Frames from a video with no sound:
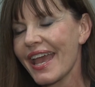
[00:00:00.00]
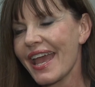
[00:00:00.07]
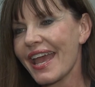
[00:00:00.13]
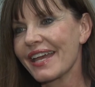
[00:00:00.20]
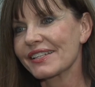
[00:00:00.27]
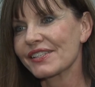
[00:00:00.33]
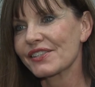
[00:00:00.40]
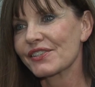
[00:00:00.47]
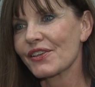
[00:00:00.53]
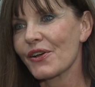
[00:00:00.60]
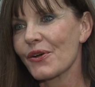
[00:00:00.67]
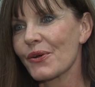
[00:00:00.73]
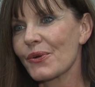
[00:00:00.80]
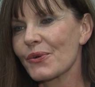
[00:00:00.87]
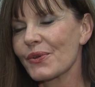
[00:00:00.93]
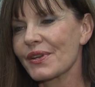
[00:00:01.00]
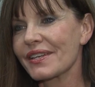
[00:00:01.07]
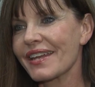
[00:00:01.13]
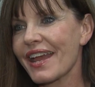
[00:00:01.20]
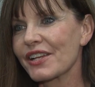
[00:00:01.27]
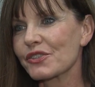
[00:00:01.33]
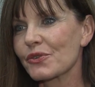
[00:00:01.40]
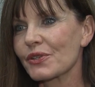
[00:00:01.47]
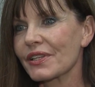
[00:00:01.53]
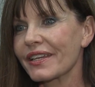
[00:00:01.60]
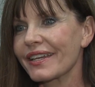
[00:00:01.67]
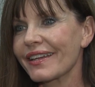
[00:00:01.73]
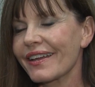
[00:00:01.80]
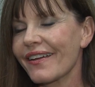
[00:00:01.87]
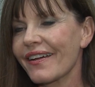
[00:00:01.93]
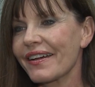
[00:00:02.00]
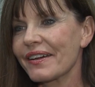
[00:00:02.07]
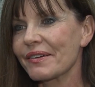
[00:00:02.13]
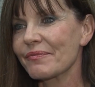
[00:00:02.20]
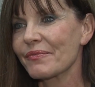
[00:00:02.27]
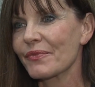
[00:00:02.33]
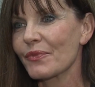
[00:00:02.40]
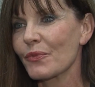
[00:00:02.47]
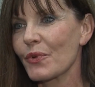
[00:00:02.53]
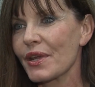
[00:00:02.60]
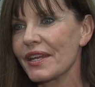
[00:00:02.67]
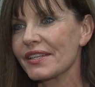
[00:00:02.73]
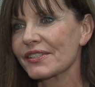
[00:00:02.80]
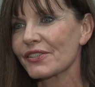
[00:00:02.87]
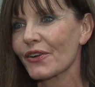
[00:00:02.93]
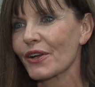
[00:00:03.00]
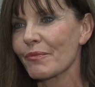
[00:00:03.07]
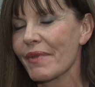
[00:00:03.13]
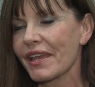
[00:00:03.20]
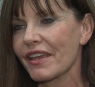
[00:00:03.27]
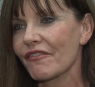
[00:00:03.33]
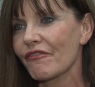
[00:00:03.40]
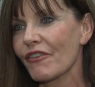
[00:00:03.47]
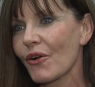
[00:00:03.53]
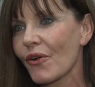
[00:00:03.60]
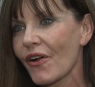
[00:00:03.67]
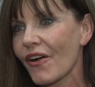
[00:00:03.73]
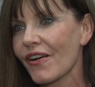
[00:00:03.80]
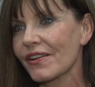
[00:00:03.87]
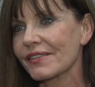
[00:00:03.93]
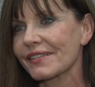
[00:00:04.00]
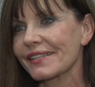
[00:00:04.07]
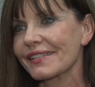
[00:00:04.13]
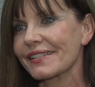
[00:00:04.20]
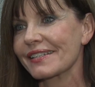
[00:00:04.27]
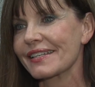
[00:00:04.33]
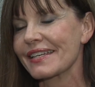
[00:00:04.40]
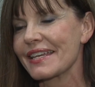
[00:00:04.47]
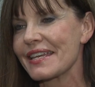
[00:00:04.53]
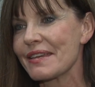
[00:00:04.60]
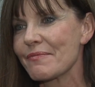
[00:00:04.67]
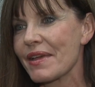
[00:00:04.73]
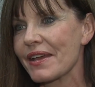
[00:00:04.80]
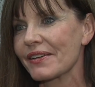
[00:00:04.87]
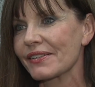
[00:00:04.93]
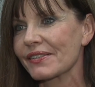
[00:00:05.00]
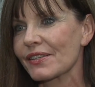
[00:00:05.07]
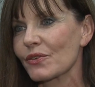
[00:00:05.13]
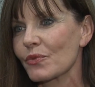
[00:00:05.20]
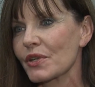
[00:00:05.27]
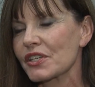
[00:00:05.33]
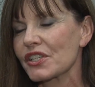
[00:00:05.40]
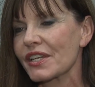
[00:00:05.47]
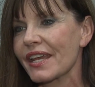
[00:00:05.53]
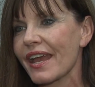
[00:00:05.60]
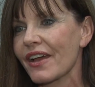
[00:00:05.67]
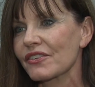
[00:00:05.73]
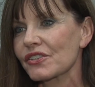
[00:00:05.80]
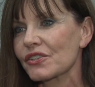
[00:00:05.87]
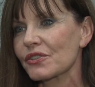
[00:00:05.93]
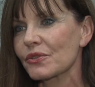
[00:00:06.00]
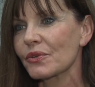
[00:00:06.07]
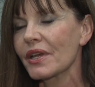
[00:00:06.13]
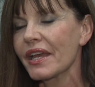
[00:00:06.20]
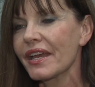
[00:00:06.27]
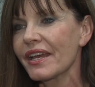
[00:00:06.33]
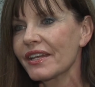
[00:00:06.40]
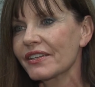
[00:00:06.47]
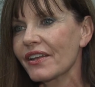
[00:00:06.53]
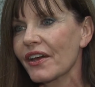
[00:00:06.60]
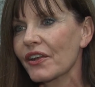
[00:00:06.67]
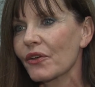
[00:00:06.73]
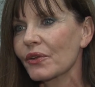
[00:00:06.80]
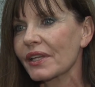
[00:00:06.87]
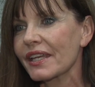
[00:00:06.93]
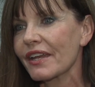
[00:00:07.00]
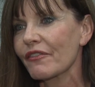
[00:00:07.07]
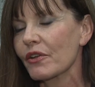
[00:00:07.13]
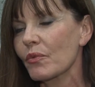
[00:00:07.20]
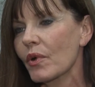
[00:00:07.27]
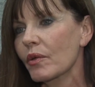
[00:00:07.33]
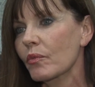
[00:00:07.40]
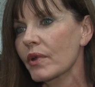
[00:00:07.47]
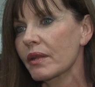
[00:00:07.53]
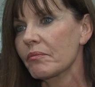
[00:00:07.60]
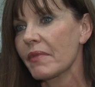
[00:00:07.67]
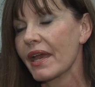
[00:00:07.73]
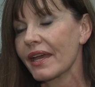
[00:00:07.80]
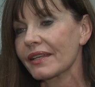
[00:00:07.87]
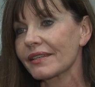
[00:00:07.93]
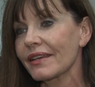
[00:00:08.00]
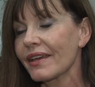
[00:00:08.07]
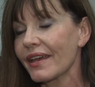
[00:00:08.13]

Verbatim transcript: And so naturally, um, we started making phone calls and sending emails and reaching out to not only everyone we'd met